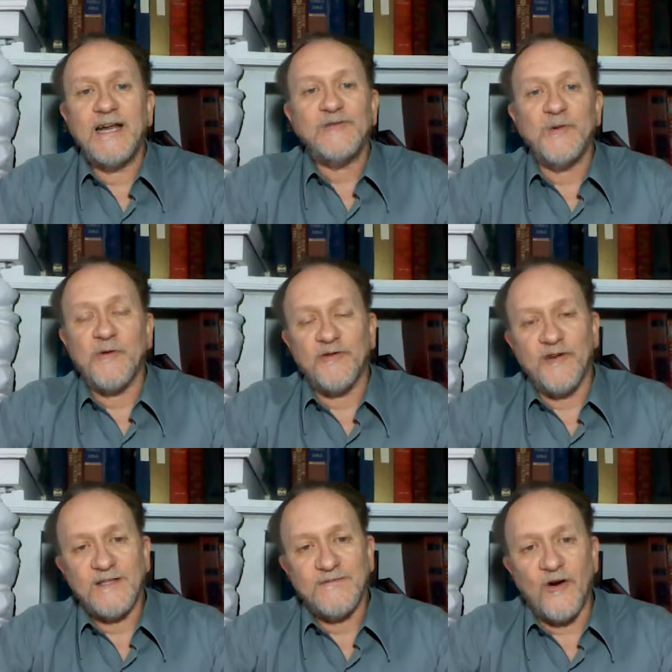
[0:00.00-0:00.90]
As we
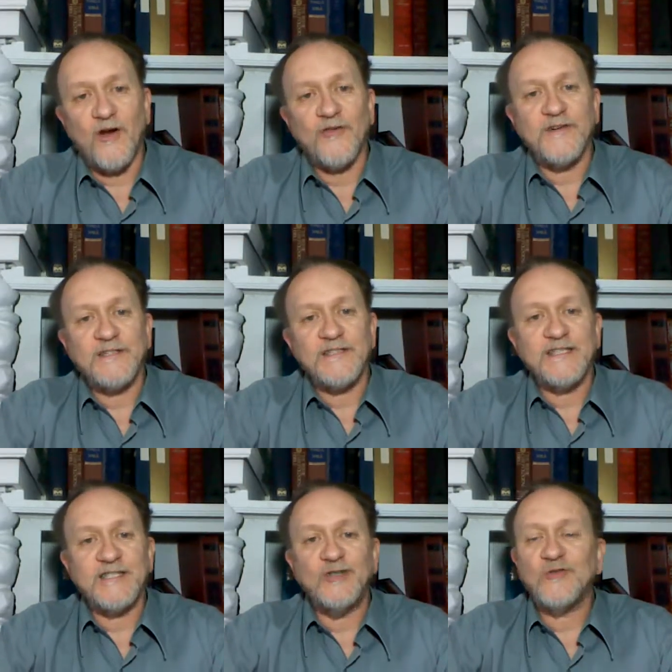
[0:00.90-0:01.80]
progress farther into the
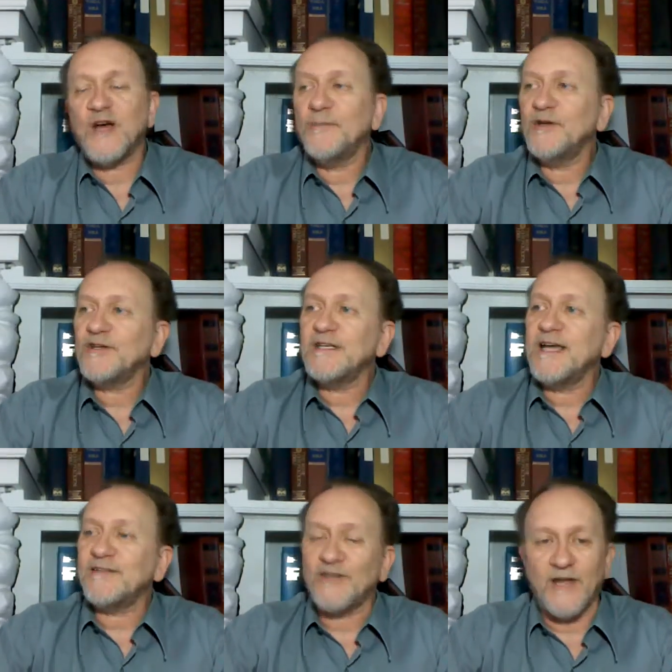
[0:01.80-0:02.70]
series, we're going to be looking
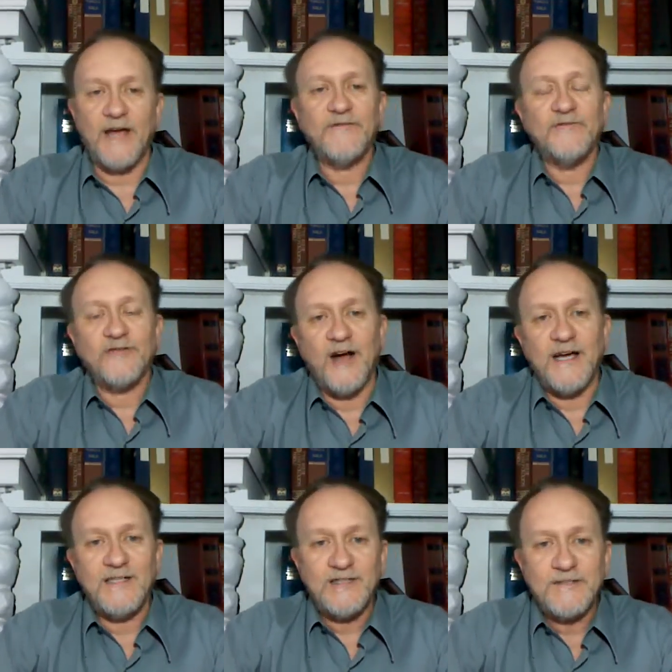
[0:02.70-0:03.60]
at the life of
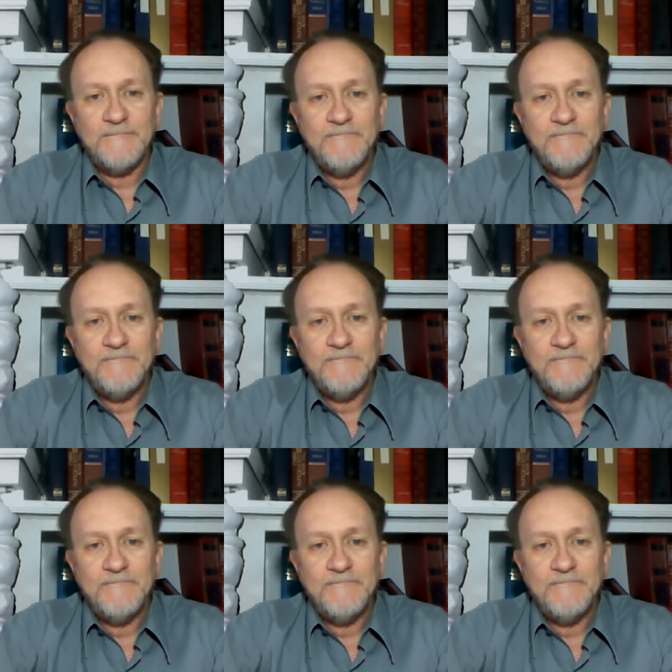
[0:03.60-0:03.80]
Christ